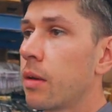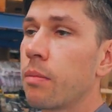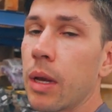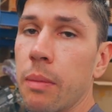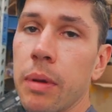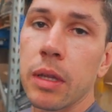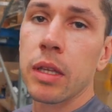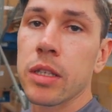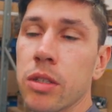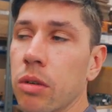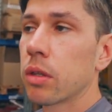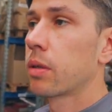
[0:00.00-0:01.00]
Maybe it
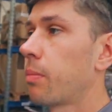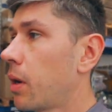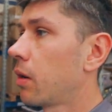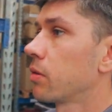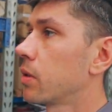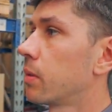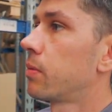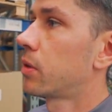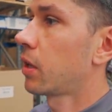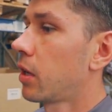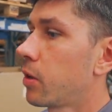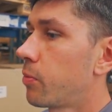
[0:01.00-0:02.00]
is not about the
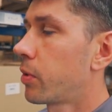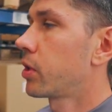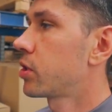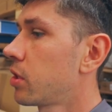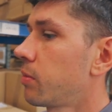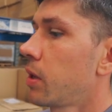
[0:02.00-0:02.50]
tire pressure,